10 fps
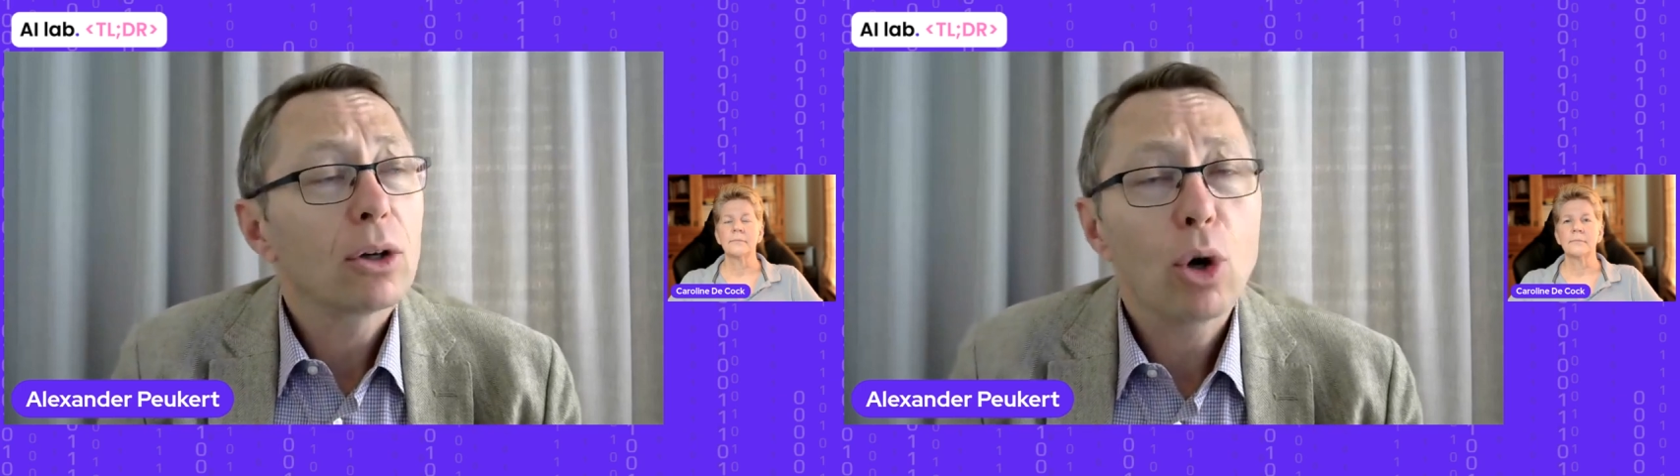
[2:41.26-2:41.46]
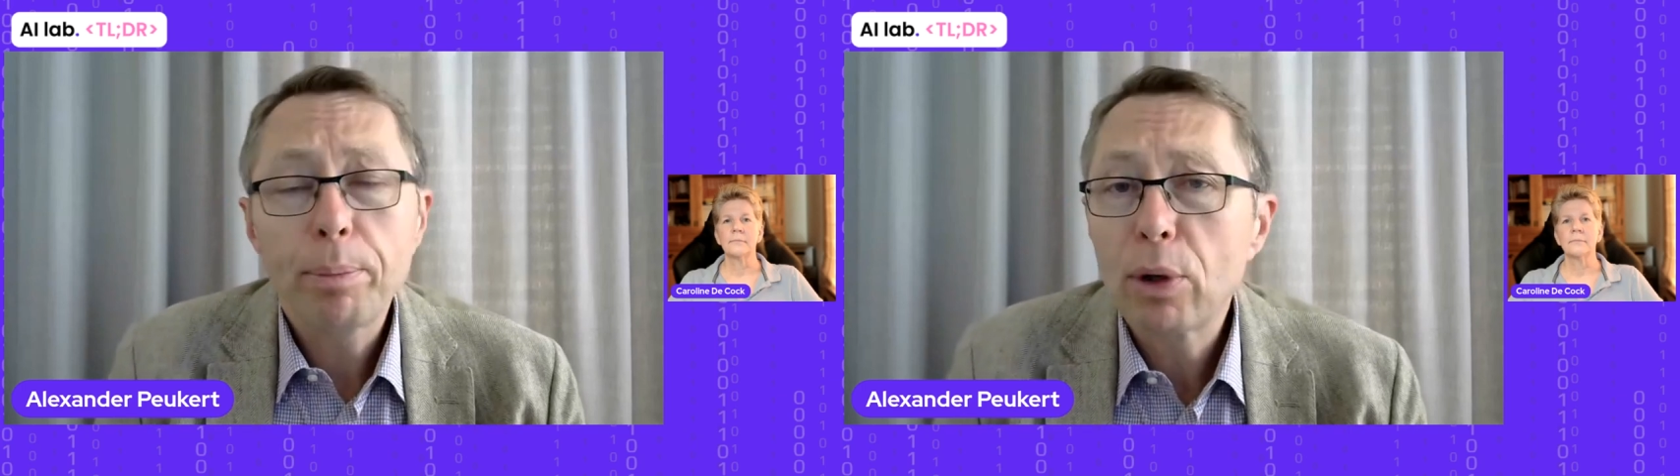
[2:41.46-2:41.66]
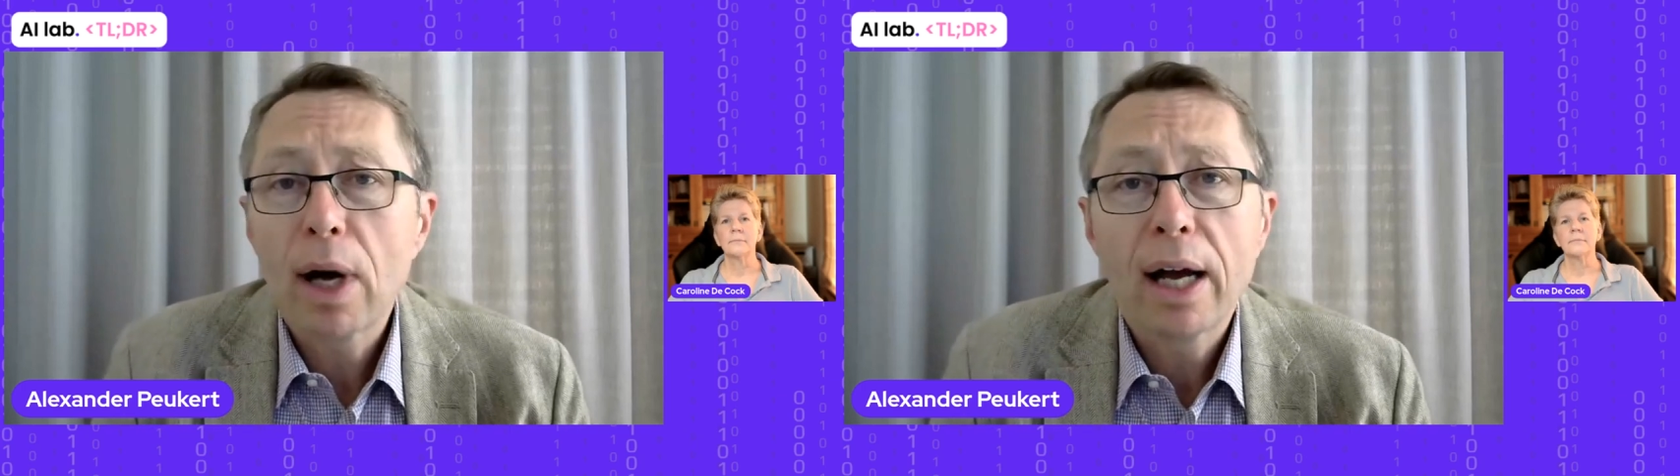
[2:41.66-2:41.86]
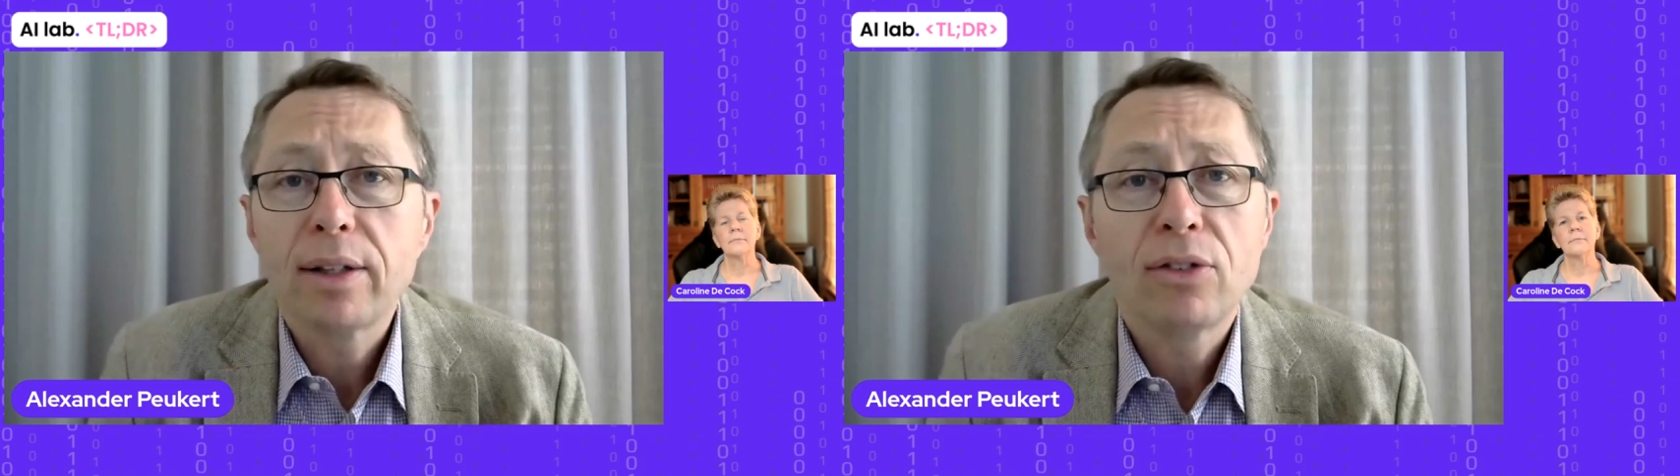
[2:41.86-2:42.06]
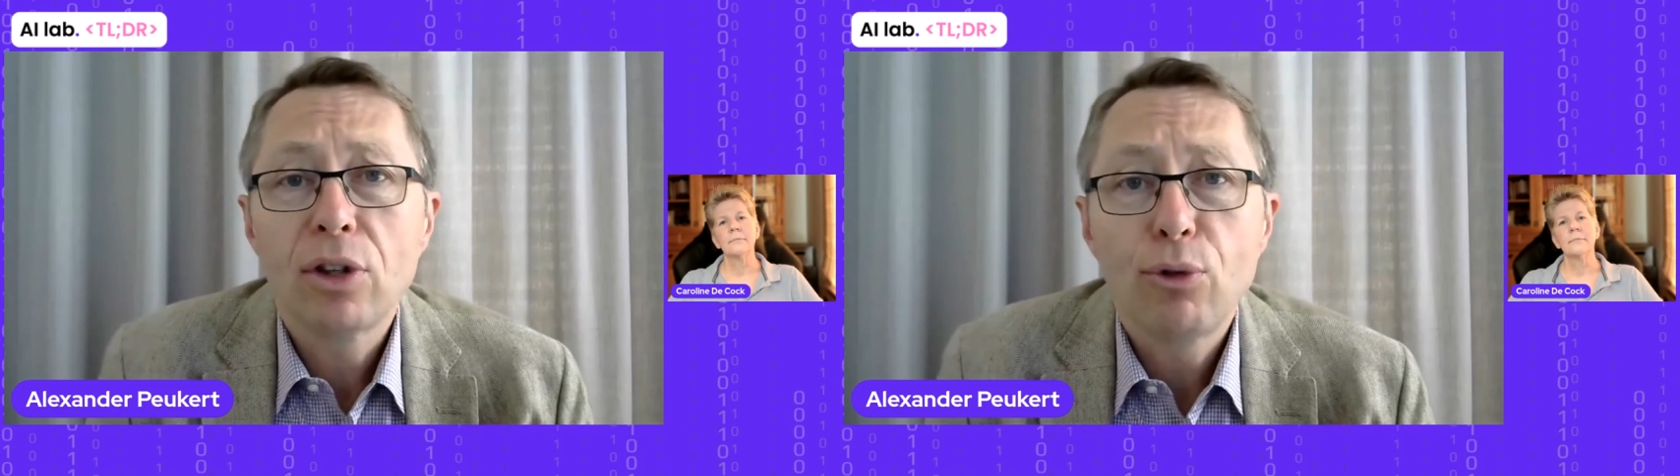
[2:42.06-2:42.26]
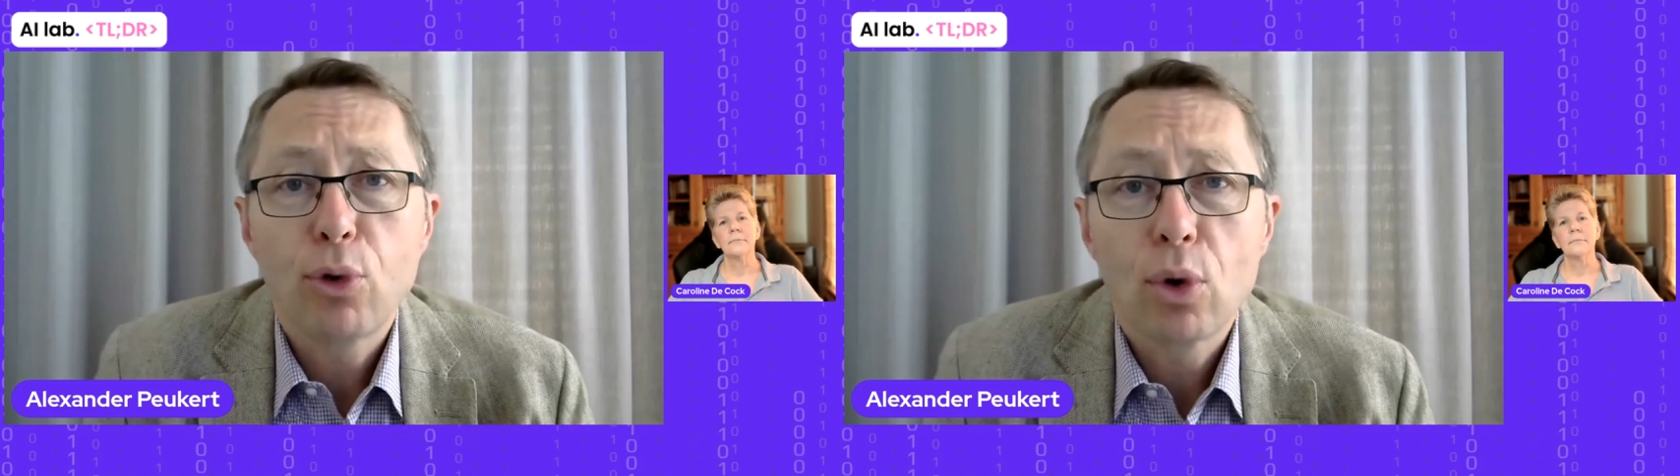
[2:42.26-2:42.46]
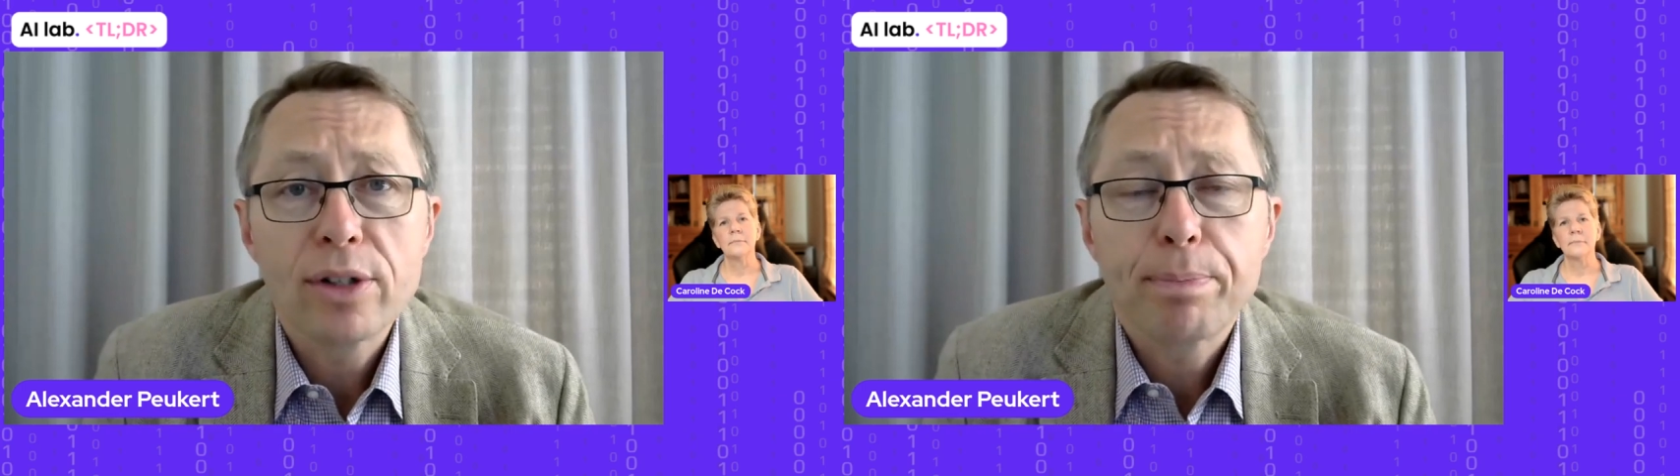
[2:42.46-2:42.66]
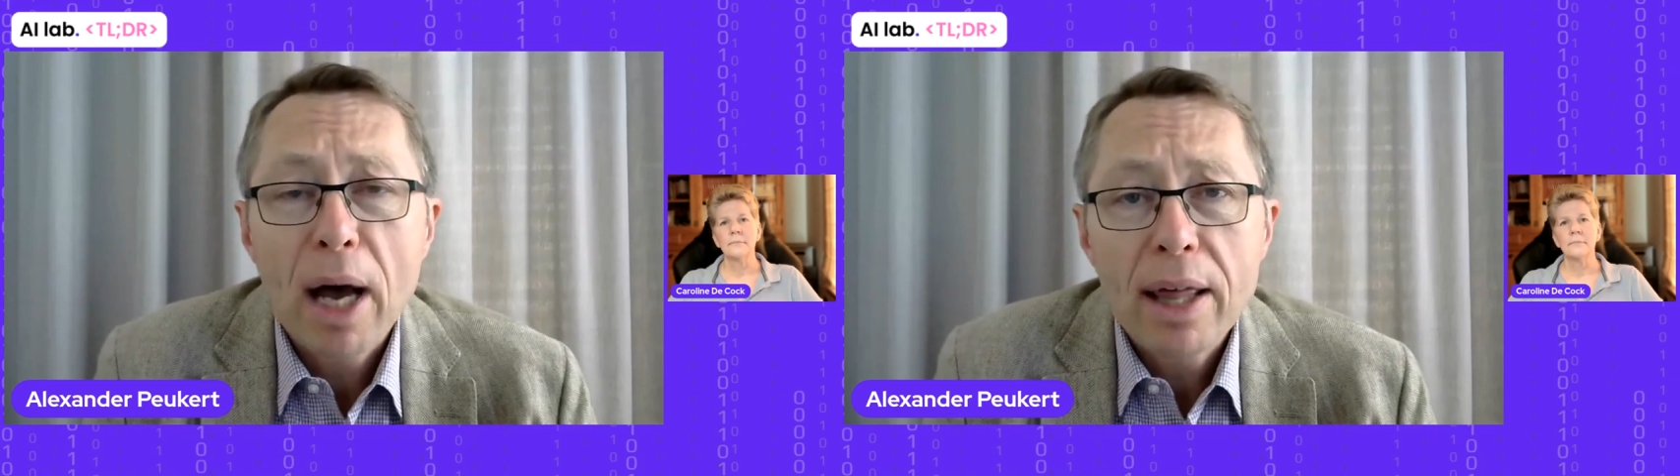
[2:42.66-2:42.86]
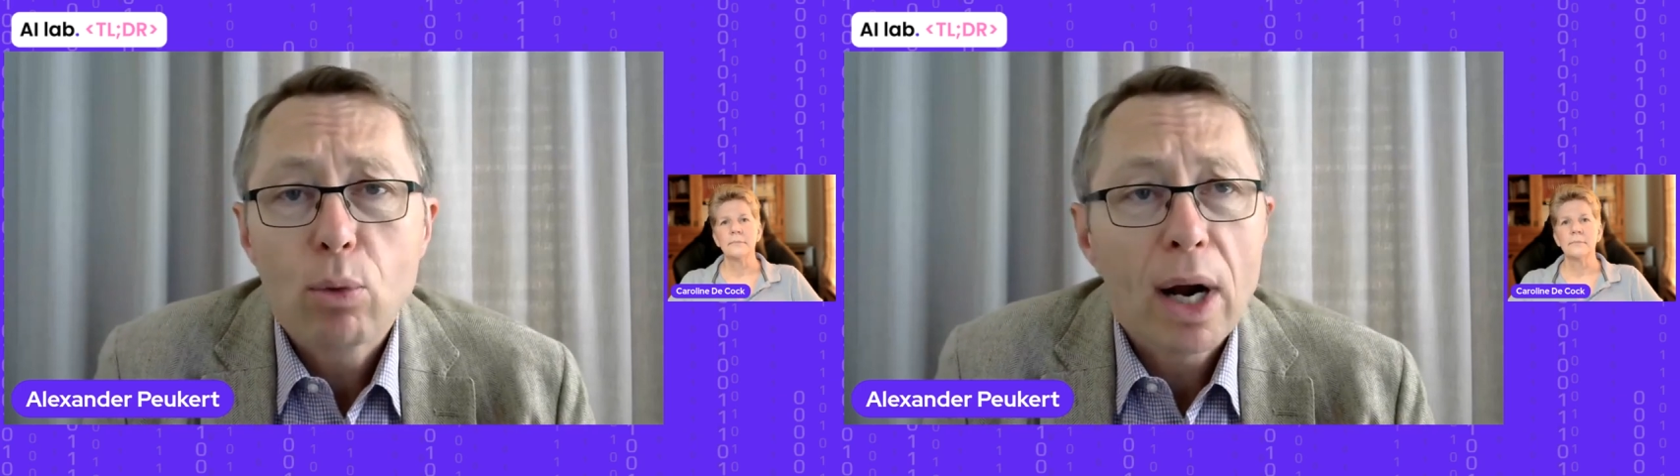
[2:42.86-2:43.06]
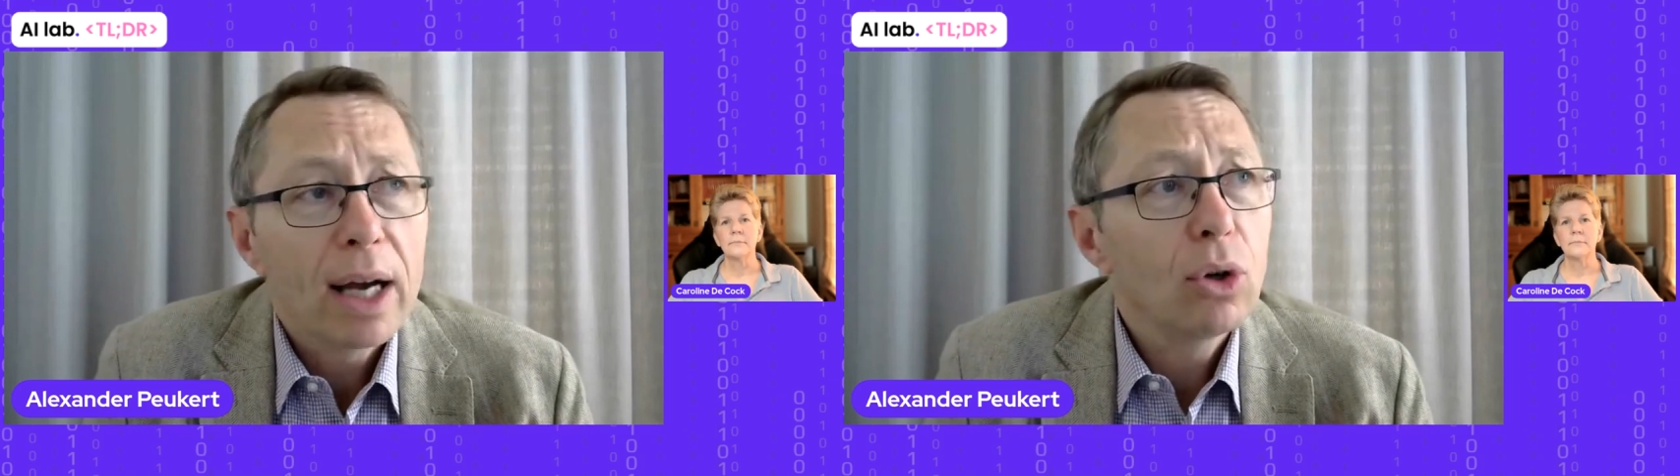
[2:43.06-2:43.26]
Copyright is enforced by
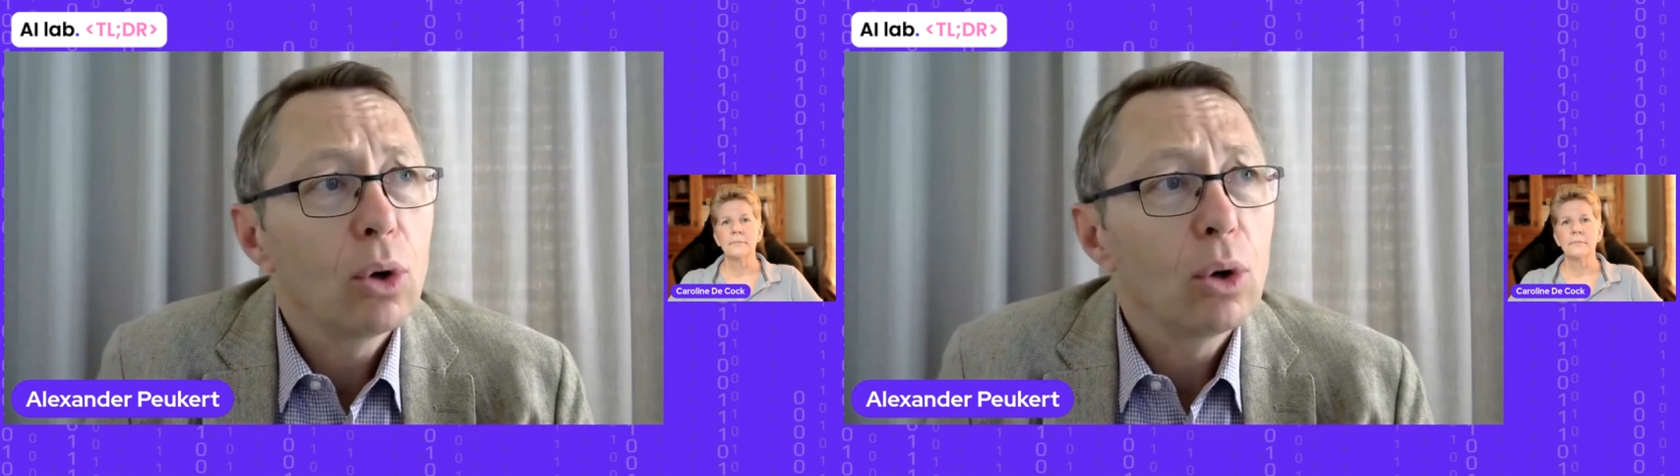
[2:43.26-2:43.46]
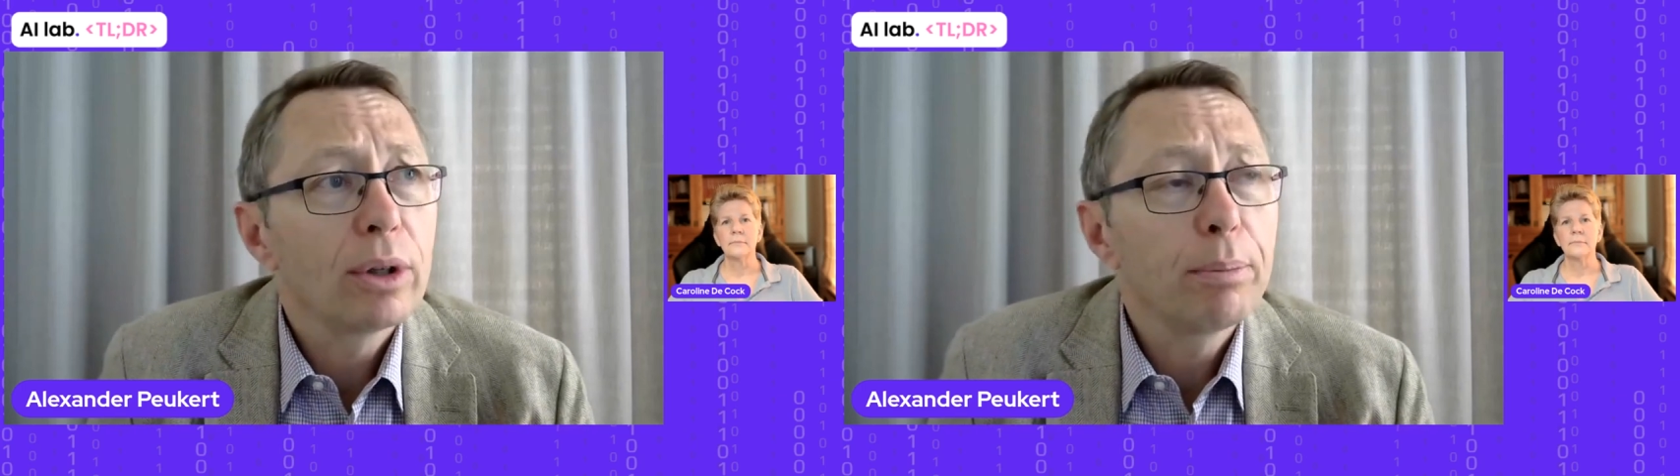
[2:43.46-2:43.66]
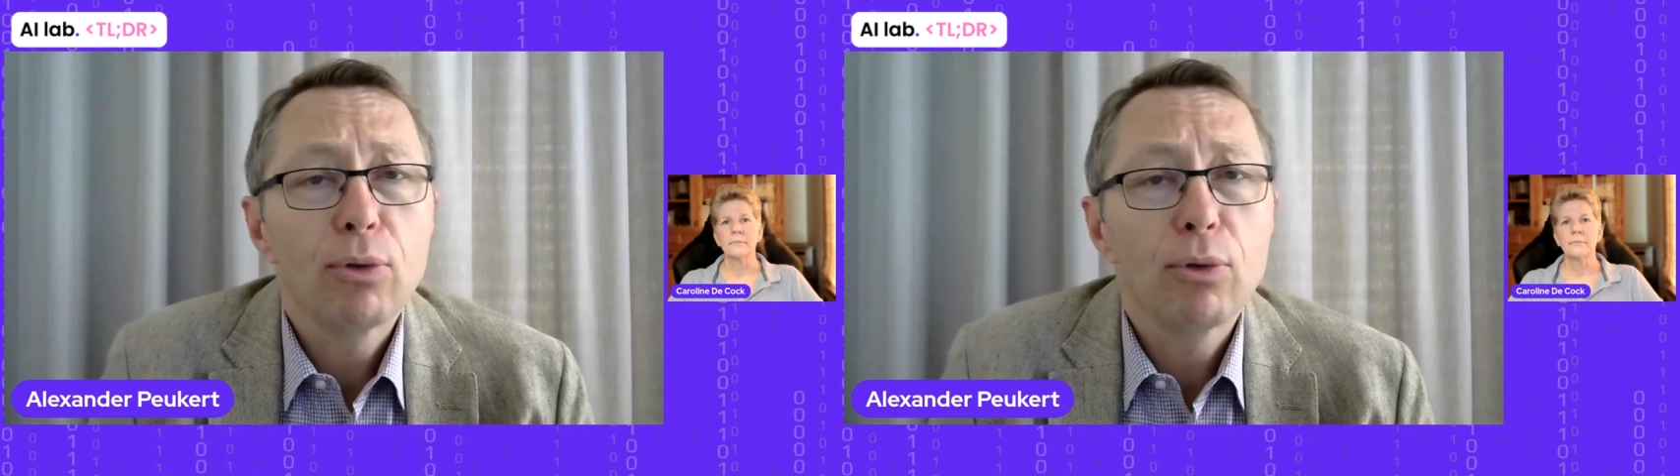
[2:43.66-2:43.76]
the right holder